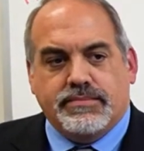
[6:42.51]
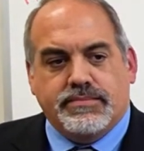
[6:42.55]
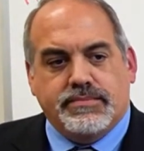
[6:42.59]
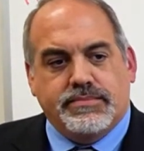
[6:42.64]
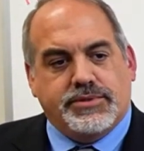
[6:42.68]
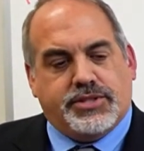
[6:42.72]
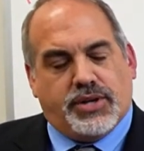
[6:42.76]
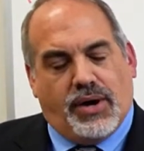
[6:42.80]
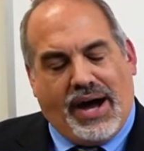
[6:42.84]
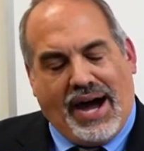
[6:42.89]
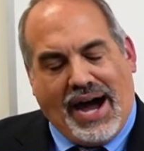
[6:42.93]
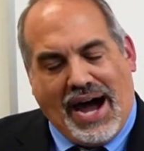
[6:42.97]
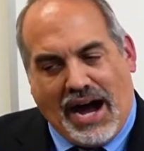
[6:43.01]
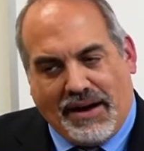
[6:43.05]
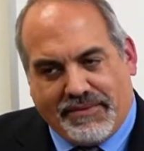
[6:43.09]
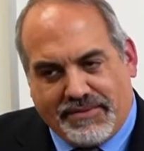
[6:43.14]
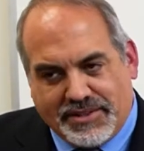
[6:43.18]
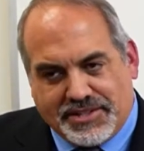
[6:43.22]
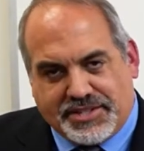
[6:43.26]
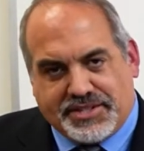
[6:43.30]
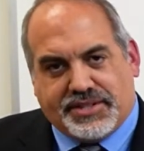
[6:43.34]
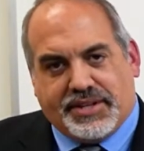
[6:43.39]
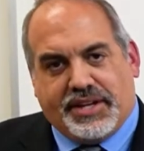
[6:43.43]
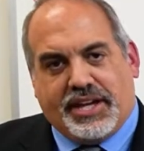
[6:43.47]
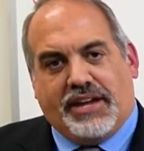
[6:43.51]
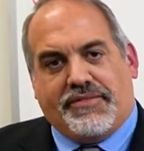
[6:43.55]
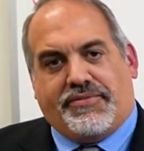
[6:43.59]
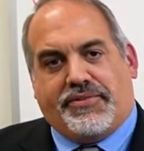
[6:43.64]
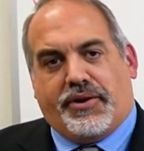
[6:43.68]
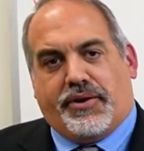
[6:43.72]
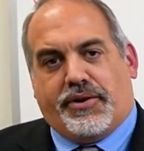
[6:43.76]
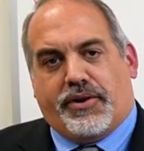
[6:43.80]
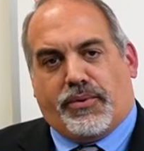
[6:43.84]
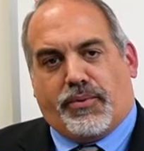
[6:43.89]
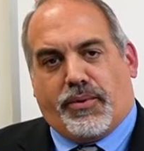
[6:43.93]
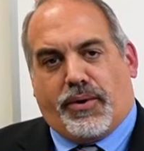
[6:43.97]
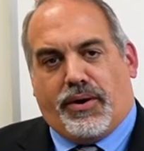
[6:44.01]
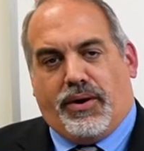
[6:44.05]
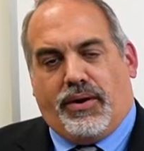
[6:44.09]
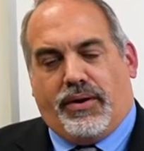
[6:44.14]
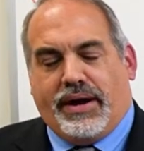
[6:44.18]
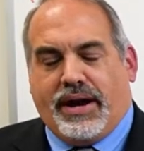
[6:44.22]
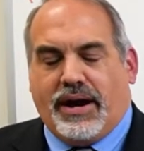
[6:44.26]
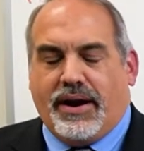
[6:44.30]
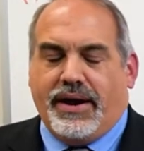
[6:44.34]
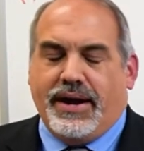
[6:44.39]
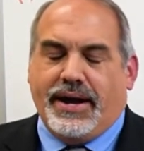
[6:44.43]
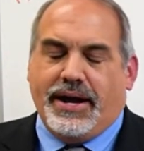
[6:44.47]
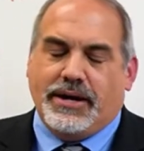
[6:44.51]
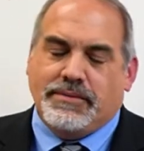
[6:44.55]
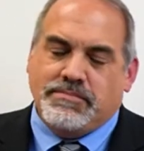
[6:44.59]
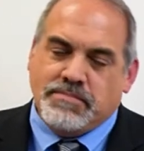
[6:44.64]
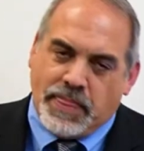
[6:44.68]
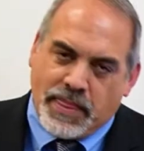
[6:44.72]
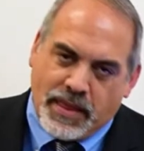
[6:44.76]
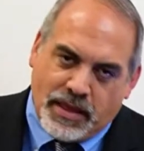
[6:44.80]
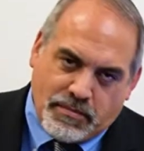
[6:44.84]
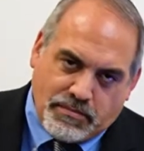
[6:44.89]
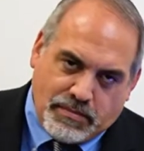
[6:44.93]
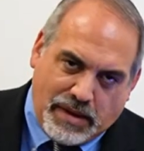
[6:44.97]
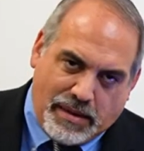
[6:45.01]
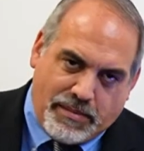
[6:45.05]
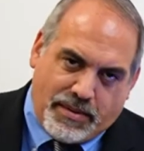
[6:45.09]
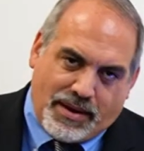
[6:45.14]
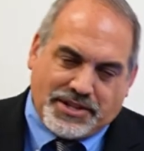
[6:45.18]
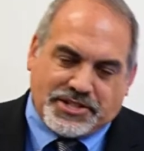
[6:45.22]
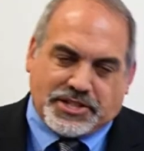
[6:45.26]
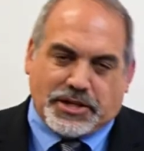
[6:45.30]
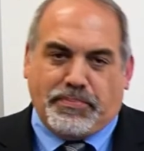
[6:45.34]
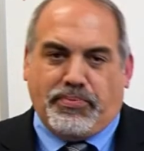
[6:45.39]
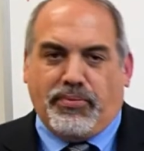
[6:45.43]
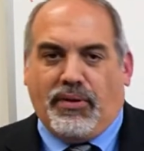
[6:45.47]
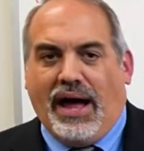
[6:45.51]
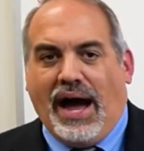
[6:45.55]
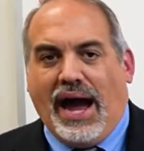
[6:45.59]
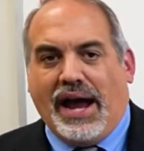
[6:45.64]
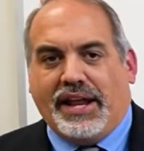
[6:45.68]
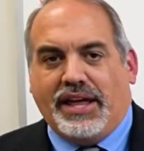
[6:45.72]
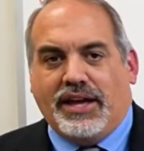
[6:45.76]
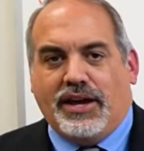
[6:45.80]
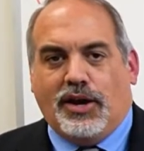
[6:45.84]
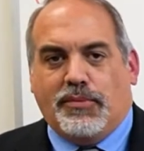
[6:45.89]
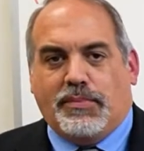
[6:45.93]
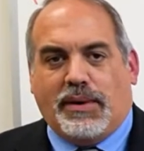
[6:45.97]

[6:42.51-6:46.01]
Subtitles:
So obviously, if you're in a rural area, maybe it doesn't apply to you.